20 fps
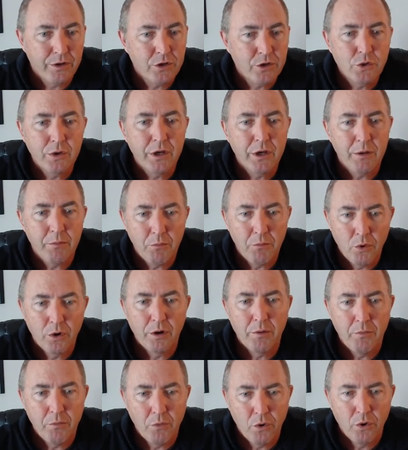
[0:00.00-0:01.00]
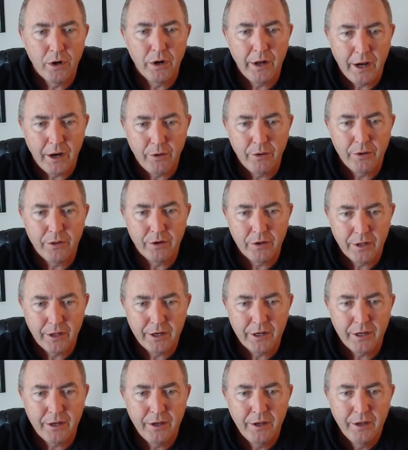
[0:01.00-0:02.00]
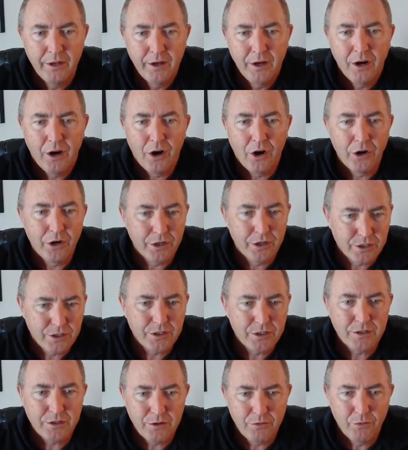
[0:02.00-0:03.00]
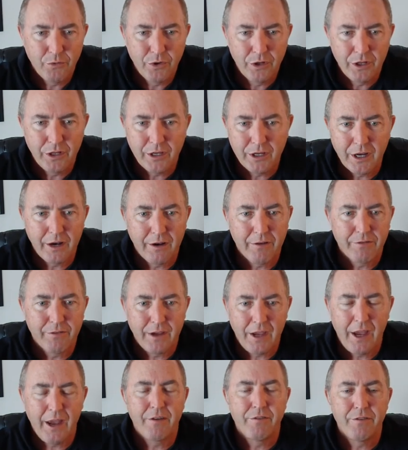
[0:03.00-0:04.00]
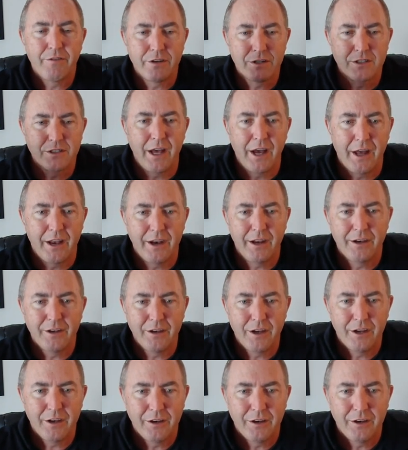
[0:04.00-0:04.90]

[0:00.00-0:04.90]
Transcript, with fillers: They're doing it more and more now, and they're letting artists really kind of canvas that and,